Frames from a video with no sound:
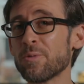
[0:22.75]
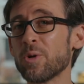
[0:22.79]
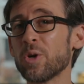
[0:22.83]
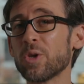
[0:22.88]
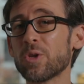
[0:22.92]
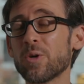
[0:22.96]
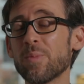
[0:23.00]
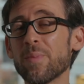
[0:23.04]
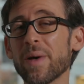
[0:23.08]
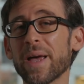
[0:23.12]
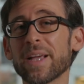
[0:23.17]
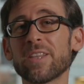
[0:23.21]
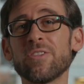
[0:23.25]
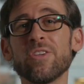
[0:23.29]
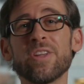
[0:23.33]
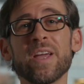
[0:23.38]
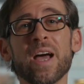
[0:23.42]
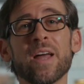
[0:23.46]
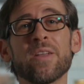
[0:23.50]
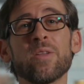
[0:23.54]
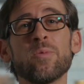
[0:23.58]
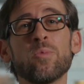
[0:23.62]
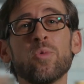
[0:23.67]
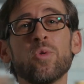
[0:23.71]
and welcome back to the
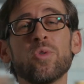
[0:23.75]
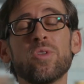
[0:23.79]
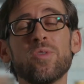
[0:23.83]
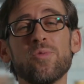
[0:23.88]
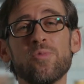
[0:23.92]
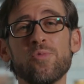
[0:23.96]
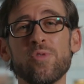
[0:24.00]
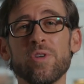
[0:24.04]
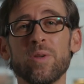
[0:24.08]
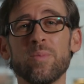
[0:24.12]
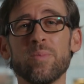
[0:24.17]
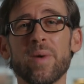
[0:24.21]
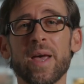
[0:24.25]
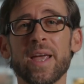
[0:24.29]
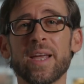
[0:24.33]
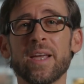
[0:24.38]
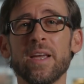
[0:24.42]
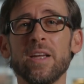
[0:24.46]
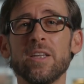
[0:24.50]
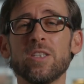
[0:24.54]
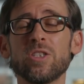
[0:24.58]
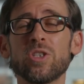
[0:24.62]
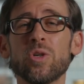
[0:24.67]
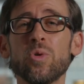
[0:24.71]
Underwater
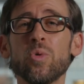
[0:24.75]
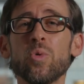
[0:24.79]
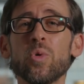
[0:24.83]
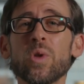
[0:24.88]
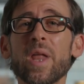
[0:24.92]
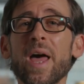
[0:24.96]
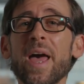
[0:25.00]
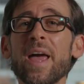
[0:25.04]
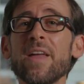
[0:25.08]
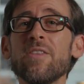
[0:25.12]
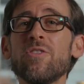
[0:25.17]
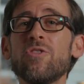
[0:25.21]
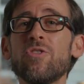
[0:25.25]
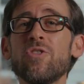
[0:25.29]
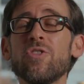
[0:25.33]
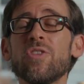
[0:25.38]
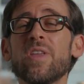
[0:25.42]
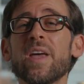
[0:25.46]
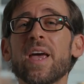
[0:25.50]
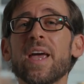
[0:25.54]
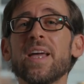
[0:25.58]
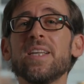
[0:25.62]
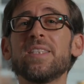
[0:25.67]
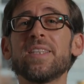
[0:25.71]
Filmmaking School and
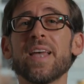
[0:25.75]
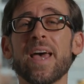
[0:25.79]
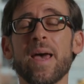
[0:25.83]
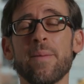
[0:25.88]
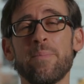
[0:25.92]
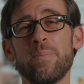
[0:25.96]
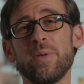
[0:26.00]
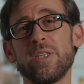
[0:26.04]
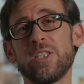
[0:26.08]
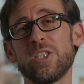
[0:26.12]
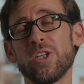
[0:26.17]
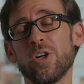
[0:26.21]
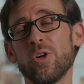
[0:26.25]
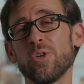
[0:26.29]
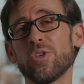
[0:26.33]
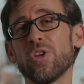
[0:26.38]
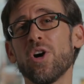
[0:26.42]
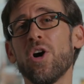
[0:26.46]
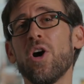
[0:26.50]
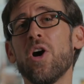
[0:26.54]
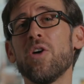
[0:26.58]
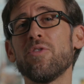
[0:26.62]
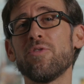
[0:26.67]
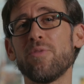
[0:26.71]
today's episode
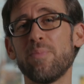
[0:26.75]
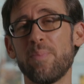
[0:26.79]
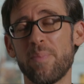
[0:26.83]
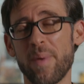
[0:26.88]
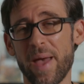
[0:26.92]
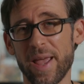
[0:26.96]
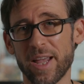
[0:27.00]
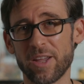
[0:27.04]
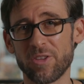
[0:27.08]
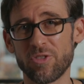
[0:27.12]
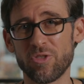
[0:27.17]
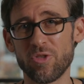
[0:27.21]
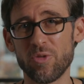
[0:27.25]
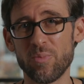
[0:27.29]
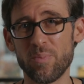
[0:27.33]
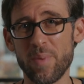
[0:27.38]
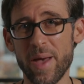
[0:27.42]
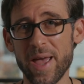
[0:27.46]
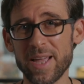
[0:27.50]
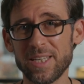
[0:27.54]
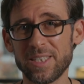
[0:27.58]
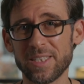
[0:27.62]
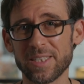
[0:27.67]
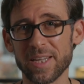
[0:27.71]
of Back to
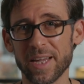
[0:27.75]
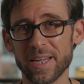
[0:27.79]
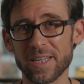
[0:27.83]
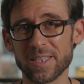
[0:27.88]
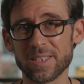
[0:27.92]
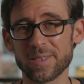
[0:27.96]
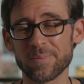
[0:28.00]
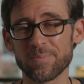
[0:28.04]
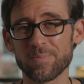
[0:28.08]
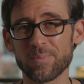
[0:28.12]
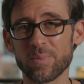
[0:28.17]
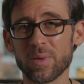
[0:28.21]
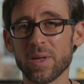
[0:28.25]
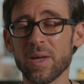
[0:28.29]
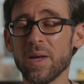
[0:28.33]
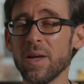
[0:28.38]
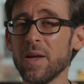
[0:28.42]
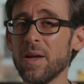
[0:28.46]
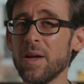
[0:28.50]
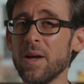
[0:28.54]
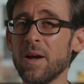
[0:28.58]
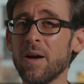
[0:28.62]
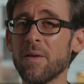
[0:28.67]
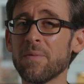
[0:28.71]
Basics.
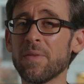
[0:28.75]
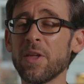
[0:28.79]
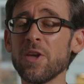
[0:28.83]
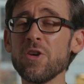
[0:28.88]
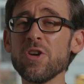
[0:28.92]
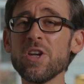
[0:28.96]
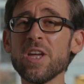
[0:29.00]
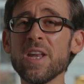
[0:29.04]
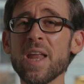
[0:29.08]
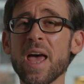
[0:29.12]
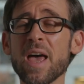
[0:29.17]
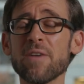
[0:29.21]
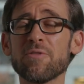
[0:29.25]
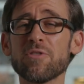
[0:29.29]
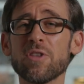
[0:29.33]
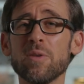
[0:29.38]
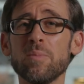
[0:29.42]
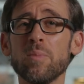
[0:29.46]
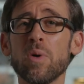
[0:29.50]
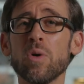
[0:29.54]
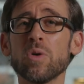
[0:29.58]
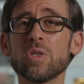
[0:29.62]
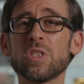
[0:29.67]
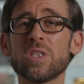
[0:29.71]
Now you can have the
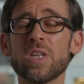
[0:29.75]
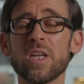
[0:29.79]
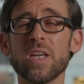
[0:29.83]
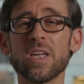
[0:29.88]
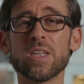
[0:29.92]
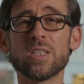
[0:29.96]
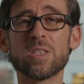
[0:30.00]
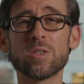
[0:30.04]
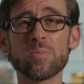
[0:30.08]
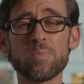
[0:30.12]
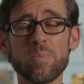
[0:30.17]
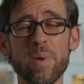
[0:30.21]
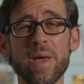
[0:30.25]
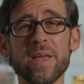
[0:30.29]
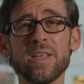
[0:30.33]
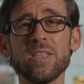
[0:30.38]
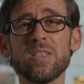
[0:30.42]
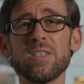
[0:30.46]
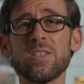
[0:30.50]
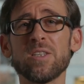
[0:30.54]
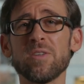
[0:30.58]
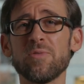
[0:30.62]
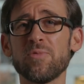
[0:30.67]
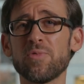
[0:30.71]
most
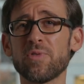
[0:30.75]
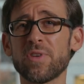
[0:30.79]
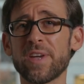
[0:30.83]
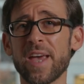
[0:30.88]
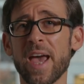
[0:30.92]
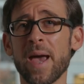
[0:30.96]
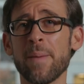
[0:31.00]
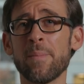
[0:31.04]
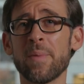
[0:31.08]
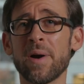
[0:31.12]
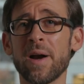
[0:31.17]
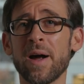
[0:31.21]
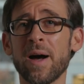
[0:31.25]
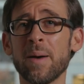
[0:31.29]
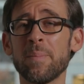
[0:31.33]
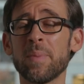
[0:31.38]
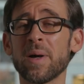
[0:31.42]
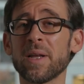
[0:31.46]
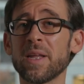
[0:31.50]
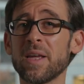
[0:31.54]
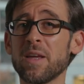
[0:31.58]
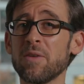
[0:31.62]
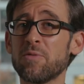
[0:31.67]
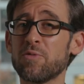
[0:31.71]
expensive camera,
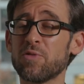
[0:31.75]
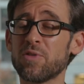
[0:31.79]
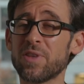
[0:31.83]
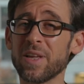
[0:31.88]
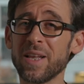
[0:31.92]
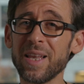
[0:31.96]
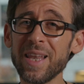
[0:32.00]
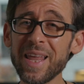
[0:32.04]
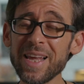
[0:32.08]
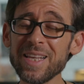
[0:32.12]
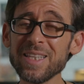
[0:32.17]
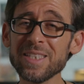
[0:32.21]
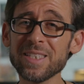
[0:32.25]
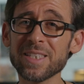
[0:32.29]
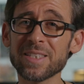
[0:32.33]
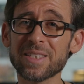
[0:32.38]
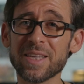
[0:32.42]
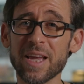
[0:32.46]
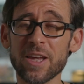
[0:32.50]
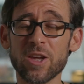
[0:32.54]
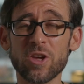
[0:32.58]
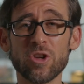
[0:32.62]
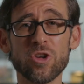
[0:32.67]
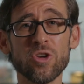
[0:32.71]
but if the lenses
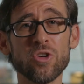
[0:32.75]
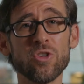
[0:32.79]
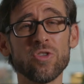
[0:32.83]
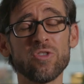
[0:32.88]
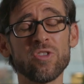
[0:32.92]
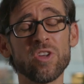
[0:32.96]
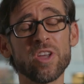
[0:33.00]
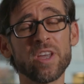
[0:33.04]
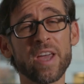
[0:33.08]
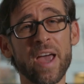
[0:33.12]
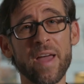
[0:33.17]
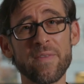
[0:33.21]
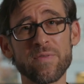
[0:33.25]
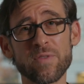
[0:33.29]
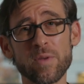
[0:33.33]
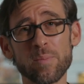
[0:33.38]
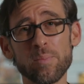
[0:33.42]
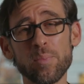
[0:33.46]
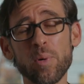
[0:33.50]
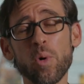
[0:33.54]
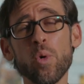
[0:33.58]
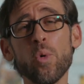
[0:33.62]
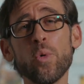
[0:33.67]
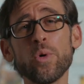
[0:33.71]
that you're using and the
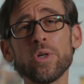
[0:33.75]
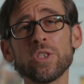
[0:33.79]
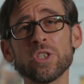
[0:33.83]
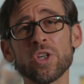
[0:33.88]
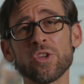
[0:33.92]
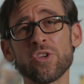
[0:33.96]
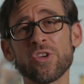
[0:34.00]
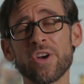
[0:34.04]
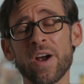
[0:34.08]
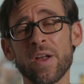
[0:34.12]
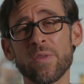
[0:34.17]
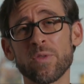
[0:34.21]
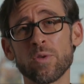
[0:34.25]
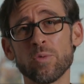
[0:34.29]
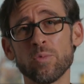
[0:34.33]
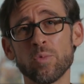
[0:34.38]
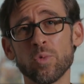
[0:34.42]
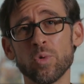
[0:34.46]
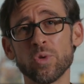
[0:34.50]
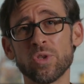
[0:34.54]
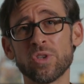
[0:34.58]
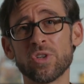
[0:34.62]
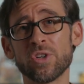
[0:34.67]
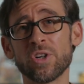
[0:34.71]
ports on your
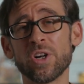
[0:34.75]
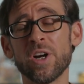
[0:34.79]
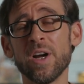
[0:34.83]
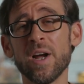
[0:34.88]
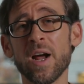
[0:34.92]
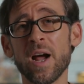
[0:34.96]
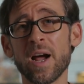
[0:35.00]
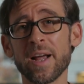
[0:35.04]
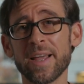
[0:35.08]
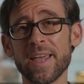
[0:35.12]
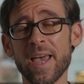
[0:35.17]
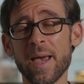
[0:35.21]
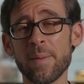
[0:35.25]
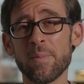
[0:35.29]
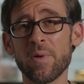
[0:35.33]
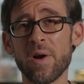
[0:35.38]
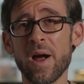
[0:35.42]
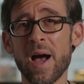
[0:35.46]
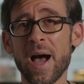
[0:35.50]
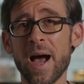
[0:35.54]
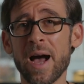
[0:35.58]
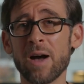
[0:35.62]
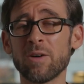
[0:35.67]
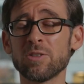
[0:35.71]
underwater
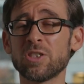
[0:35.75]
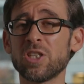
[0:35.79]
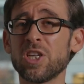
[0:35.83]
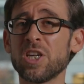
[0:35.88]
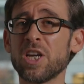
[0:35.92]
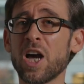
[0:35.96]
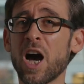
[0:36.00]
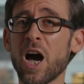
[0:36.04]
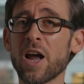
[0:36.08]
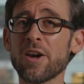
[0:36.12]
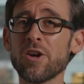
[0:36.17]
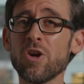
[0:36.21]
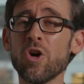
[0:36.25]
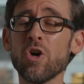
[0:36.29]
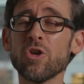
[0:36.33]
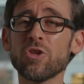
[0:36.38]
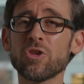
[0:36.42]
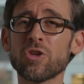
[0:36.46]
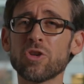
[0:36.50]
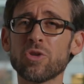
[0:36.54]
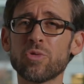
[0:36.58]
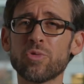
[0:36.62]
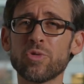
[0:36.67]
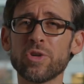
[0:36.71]
camera housing are
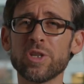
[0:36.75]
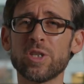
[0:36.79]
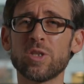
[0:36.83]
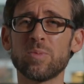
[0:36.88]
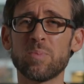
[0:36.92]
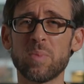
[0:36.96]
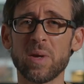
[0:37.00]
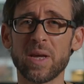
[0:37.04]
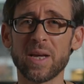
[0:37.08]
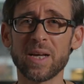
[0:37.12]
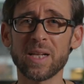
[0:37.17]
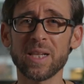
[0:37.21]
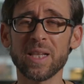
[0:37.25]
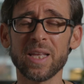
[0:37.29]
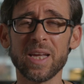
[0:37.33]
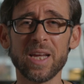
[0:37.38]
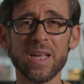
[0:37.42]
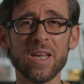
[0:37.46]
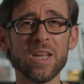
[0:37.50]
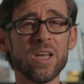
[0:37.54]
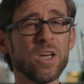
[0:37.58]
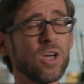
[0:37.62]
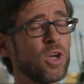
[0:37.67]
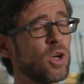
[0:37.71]
not crispy
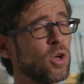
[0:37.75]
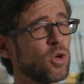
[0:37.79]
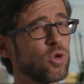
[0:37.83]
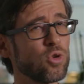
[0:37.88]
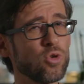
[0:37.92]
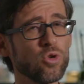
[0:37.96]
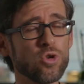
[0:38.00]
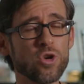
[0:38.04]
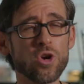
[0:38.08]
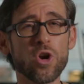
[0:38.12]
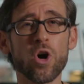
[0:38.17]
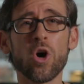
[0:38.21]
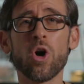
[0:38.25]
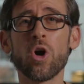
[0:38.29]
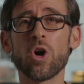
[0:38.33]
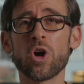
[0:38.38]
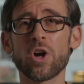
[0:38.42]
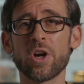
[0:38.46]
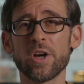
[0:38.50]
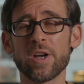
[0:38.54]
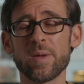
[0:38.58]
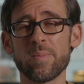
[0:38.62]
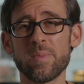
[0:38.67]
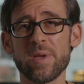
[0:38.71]
clean, you're
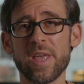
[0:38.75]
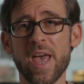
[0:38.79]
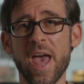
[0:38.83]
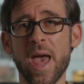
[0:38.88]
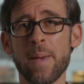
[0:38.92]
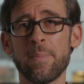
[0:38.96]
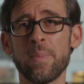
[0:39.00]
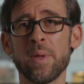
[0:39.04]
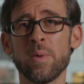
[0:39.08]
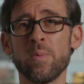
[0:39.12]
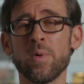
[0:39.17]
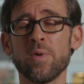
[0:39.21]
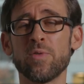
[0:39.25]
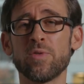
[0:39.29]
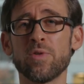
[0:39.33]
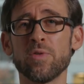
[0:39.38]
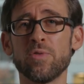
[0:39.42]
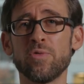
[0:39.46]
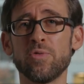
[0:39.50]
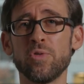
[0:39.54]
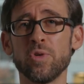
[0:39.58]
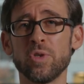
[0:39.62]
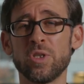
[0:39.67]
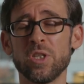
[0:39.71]
not gonna be happy with the
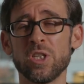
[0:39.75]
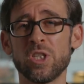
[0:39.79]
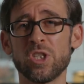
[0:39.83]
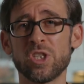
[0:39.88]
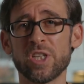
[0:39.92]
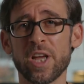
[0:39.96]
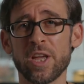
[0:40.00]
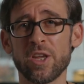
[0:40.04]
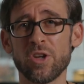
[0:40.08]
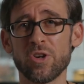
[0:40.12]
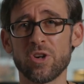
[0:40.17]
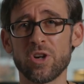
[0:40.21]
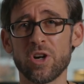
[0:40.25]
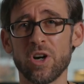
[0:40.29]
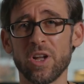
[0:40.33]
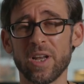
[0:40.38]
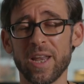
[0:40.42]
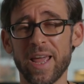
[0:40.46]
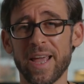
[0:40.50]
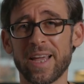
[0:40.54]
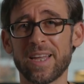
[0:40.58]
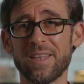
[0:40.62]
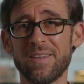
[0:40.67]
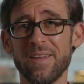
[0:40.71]
footage that you're
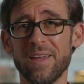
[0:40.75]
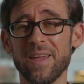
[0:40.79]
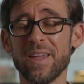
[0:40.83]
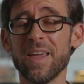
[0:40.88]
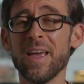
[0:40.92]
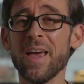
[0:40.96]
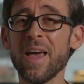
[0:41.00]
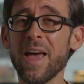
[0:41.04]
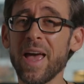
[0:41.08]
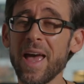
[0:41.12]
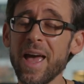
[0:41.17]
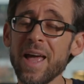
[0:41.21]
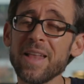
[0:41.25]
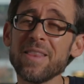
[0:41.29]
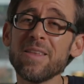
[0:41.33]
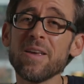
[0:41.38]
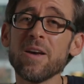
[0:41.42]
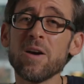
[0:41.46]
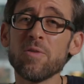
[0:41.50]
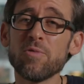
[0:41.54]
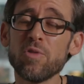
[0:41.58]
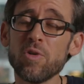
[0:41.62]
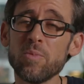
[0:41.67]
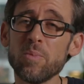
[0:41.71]
collecting, and
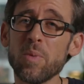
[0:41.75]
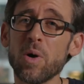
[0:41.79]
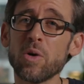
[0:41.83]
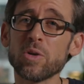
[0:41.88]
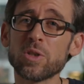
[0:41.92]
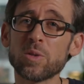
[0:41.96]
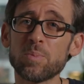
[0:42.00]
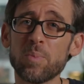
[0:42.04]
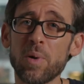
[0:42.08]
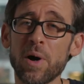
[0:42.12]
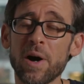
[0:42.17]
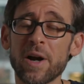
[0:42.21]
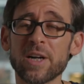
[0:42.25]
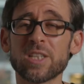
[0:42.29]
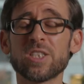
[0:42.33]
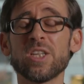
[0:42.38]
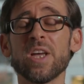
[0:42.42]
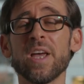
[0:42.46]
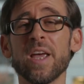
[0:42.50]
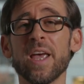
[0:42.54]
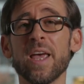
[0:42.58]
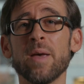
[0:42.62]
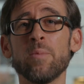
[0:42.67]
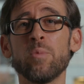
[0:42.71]
for most parts,
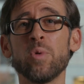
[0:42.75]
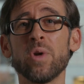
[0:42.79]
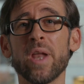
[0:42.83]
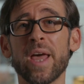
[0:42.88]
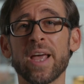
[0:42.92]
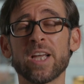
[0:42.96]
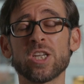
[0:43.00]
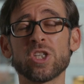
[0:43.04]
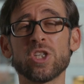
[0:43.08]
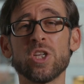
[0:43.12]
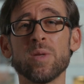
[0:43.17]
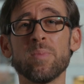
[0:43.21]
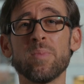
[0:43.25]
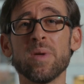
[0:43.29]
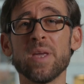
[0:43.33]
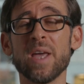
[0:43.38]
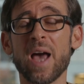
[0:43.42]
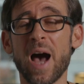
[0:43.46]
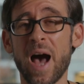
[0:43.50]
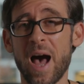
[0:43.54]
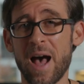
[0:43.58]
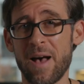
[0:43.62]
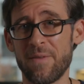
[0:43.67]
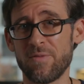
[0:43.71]
it will actually
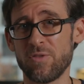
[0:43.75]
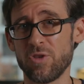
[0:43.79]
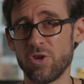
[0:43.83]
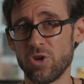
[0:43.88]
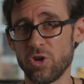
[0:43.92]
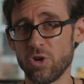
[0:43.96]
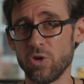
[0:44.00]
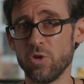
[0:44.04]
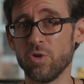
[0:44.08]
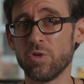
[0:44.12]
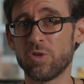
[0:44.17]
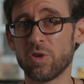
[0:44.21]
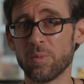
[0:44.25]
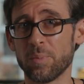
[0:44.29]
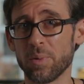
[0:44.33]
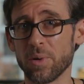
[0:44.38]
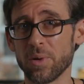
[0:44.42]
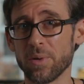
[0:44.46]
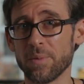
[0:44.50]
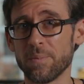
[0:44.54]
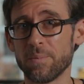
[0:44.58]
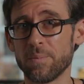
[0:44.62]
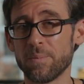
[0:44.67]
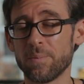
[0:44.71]
be
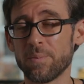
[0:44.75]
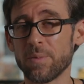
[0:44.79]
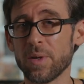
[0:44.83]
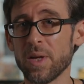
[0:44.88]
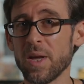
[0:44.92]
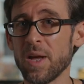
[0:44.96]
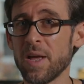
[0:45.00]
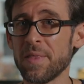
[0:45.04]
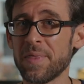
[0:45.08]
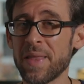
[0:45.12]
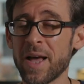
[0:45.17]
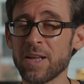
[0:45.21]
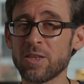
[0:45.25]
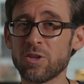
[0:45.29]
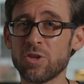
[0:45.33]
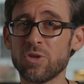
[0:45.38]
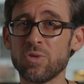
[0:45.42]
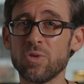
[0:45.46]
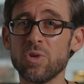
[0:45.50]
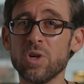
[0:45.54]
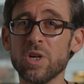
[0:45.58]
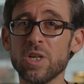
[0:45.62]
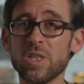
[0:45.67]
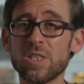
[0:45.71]
unusable. Now
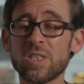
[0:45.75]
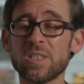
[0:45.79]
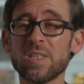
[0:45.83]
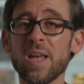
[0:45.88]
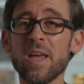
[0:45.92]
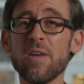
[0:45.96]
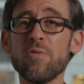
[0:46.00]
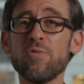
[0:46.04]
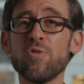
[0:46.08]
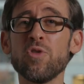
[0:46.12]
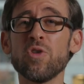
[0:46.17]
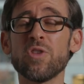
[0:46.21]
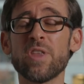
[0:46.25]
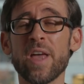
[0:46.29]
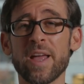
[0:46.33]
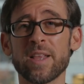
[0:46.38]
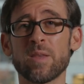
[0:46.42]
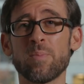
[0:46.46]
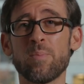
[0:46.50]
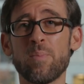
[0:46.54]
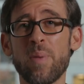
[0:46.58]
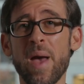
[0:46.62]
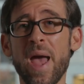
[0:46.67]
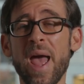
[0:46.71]
to save you
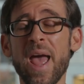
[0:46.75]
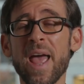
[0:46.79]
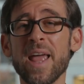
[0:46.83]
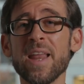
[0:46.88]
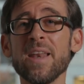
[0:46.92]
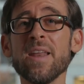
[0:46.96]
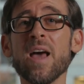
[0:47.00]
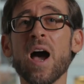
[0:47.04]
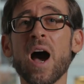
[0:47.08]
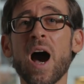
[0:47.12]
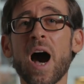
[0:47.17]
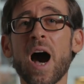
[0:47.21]
that pain,